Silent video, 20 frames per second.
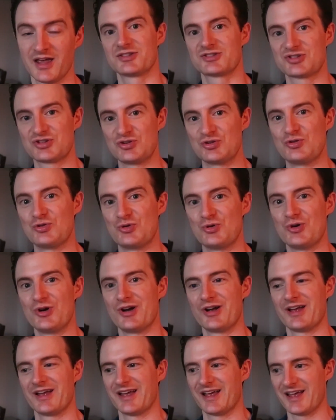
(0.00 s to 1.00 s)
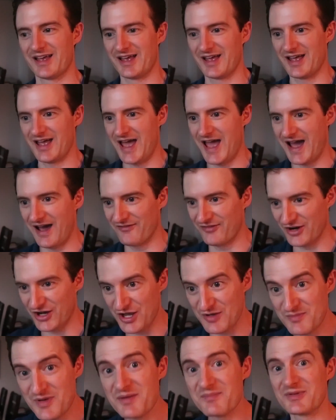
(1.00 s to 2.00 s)
To have a
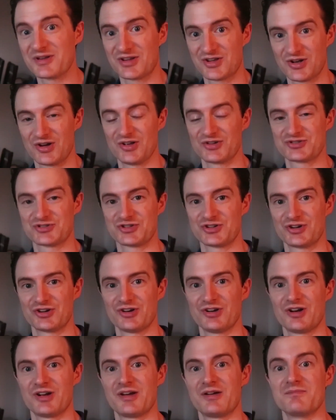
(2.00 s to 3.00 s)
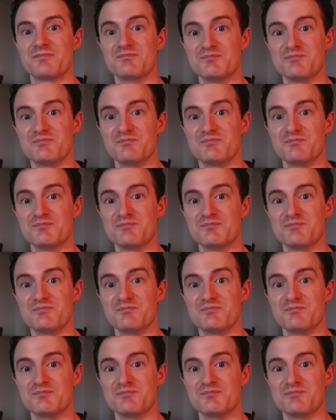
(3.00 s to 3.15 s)
commitment culture